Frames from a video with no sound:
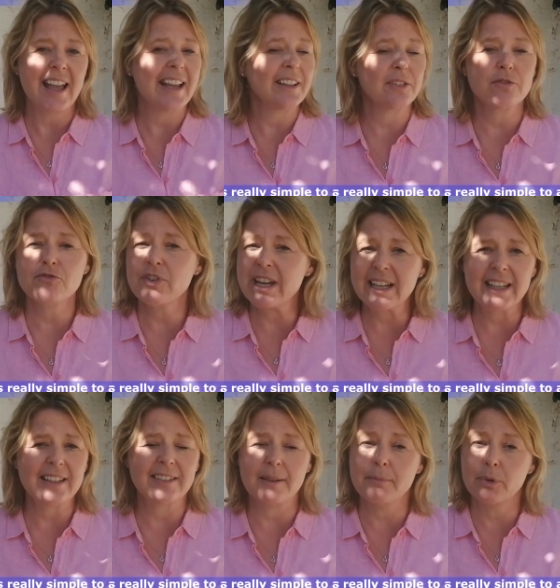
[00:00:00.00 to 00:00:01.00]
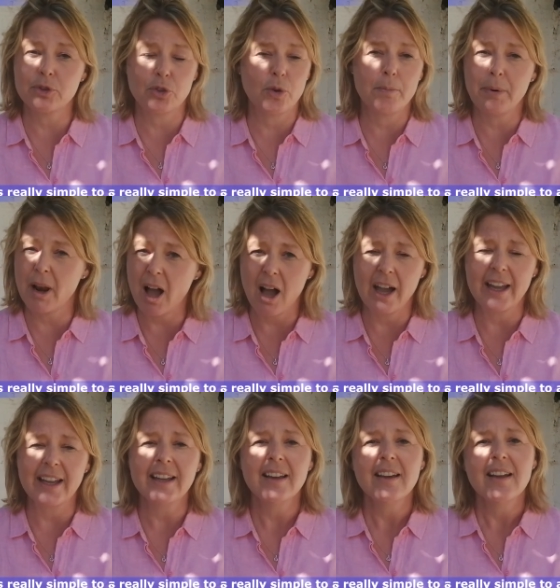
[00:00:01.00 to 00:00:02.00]
It's really simple to
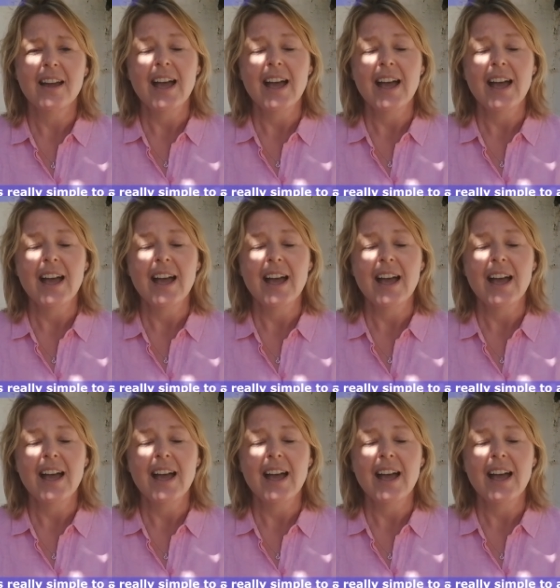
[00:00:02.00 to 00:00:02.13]
apply.